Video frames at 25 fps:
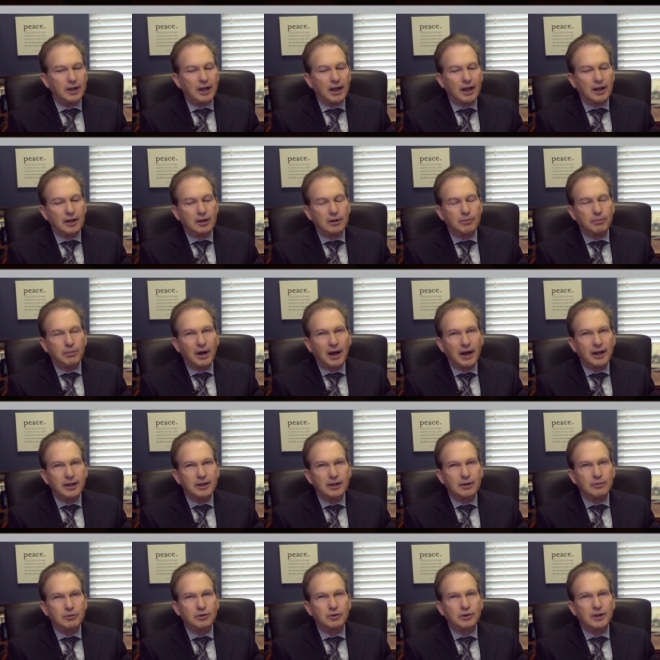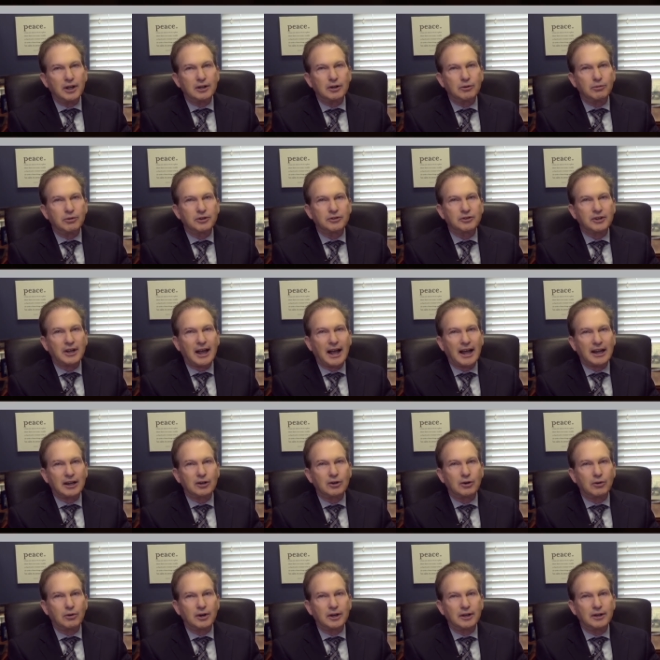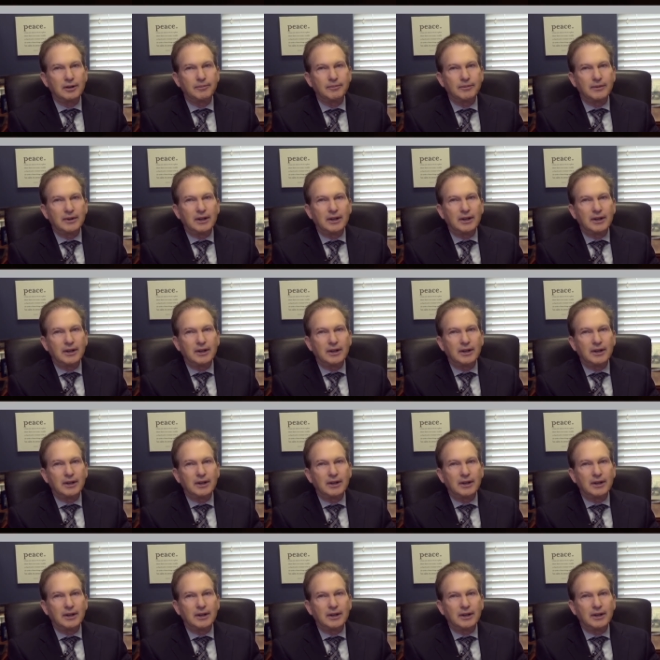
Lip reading: and combine them to get a risk category.